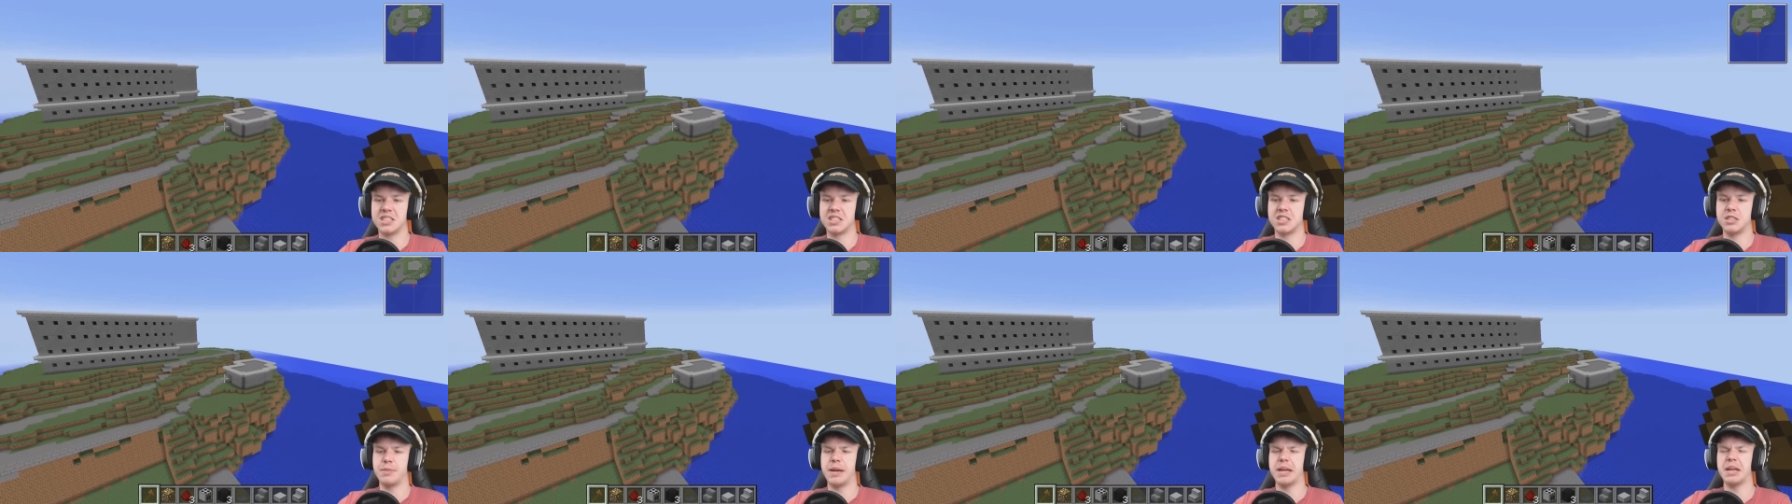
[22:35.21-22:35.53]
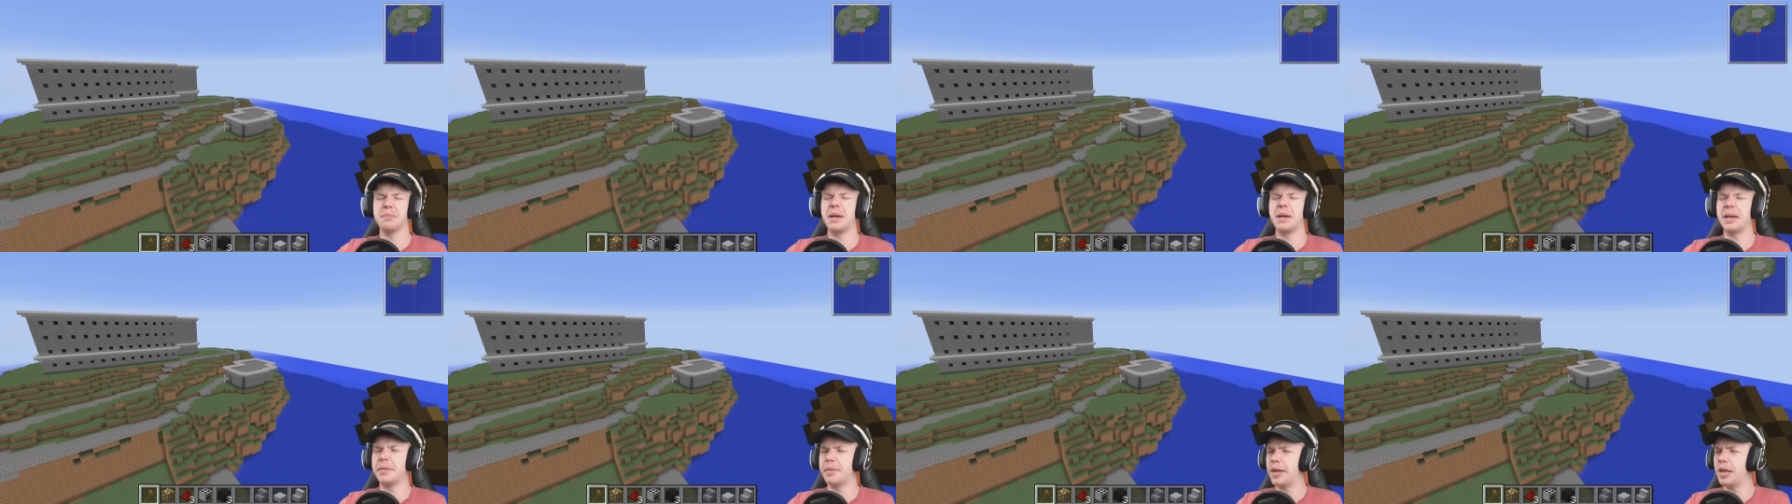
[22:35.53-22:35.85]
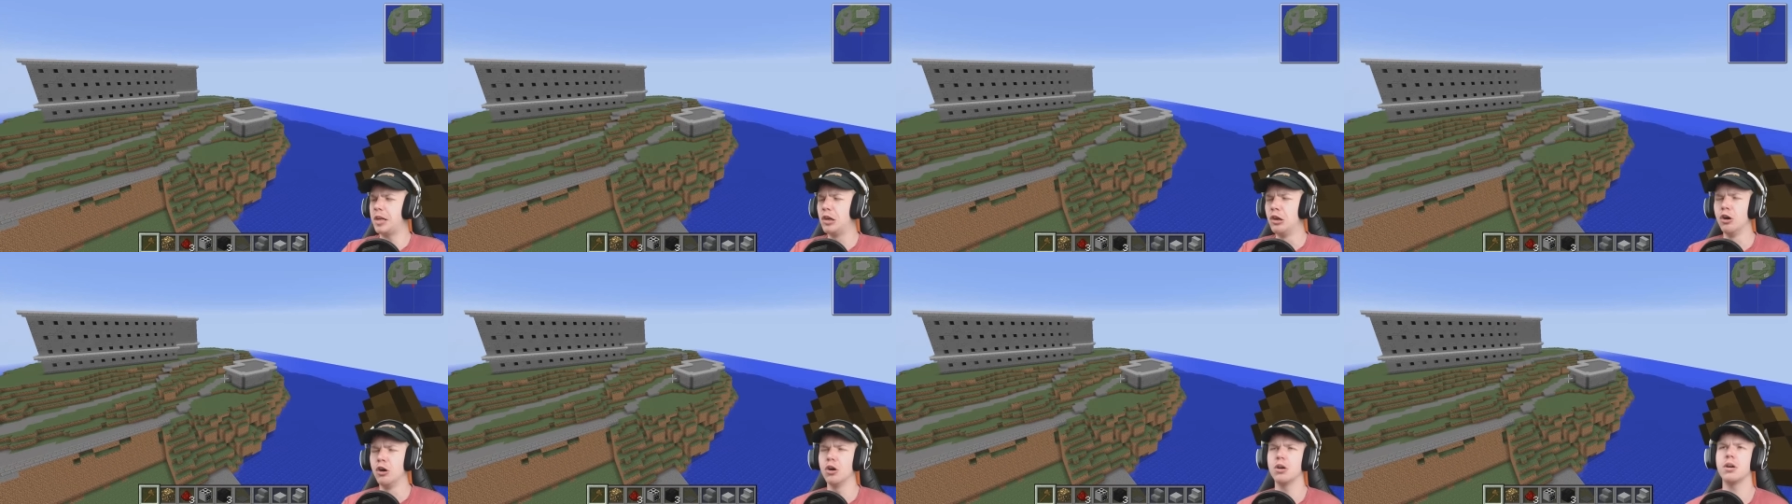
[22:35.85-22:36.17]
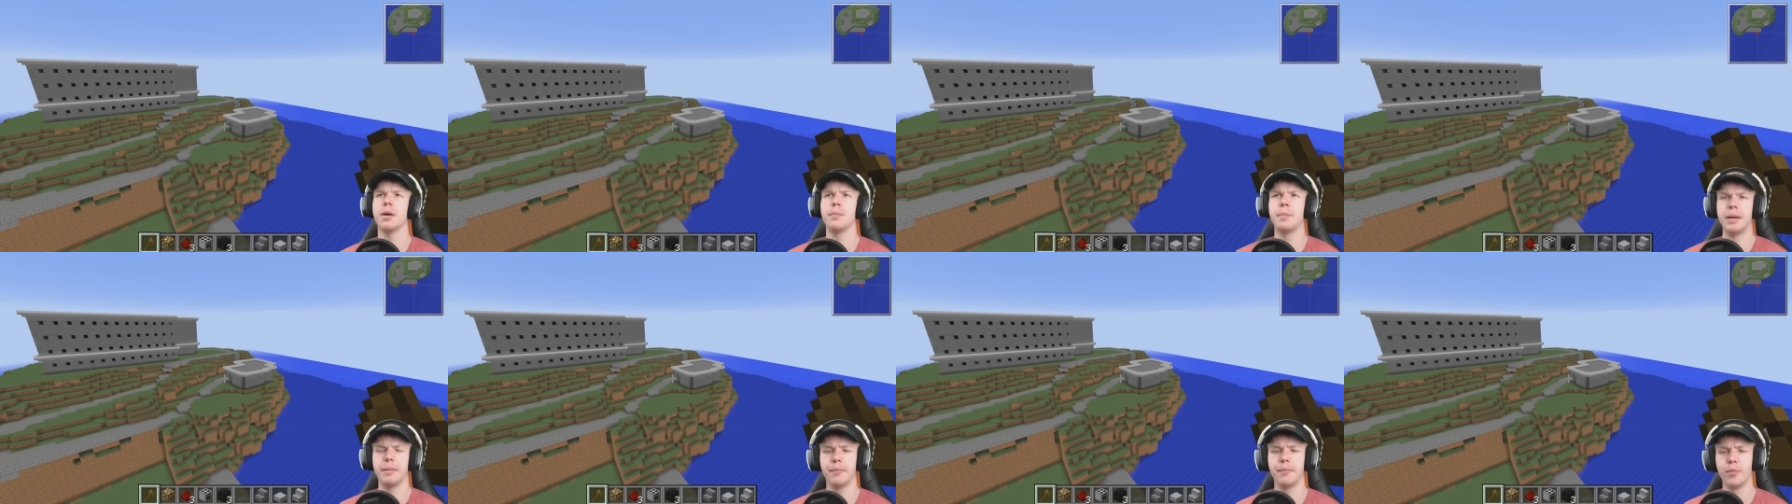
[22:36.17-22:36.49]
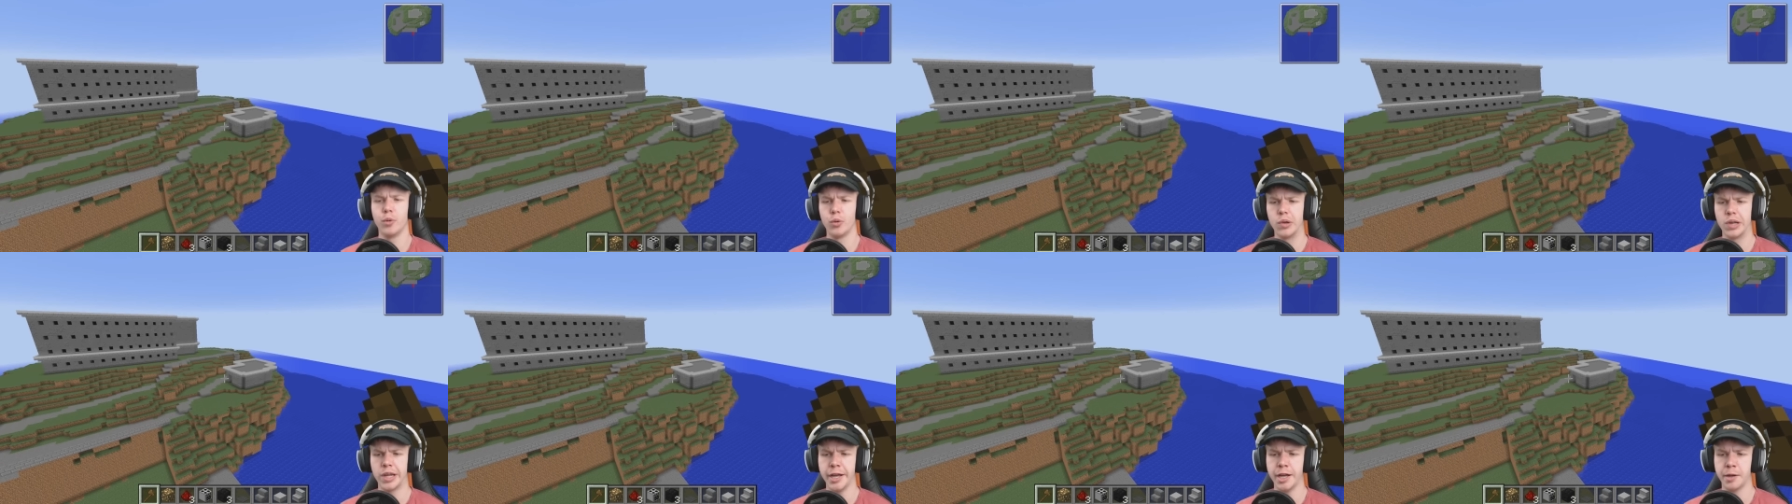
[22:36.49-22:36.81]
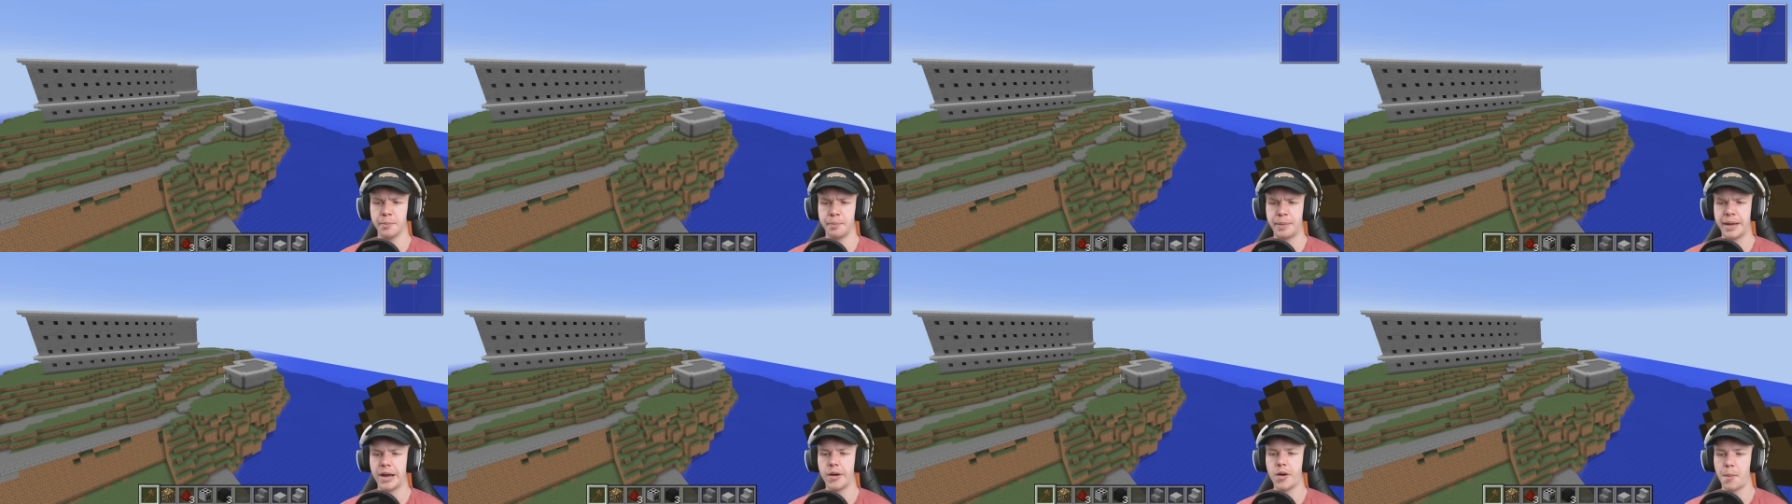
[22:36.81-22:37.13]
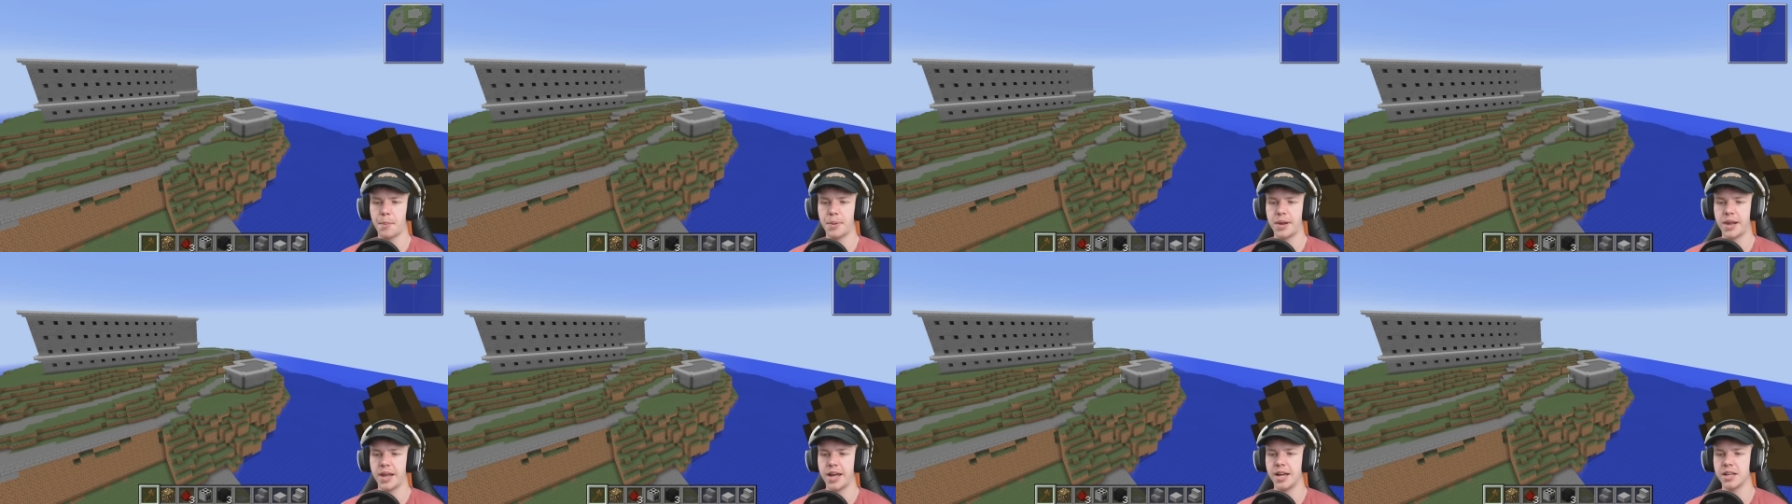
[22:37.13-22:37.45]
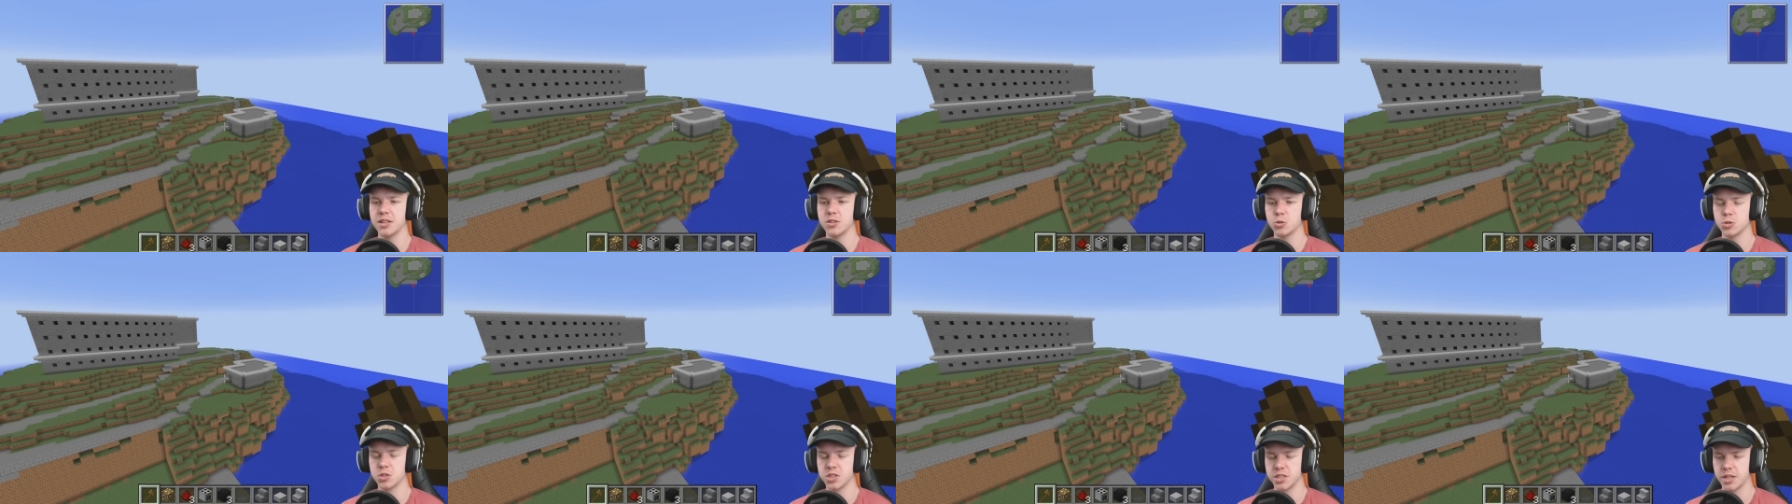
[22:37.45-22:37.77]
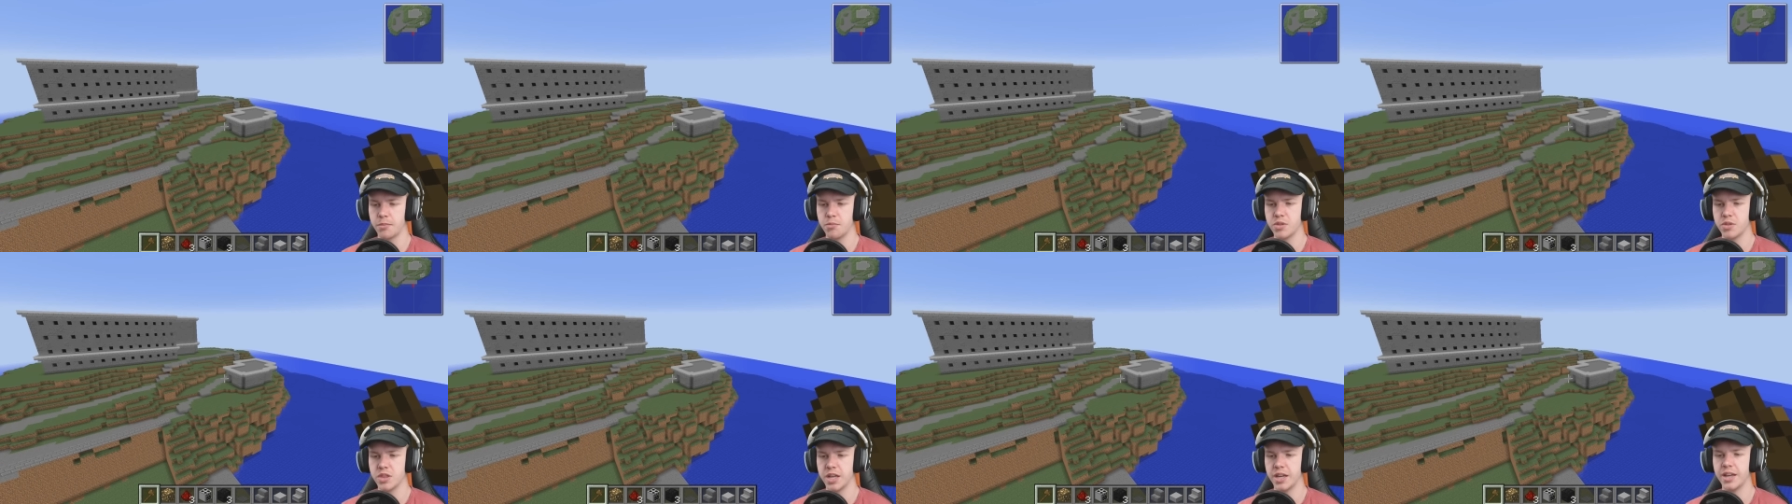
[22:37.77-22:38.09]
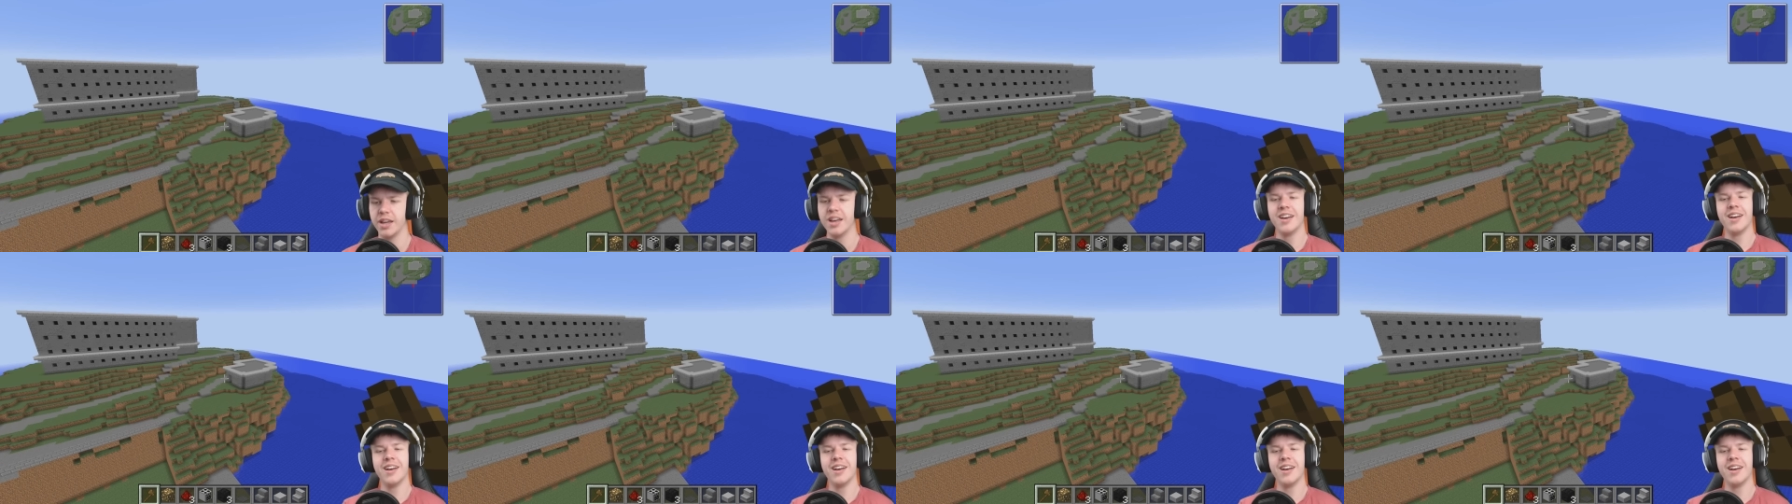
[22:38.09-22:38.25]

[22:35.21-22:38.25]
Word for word: to make it maybe look a bit more like a power plant or something.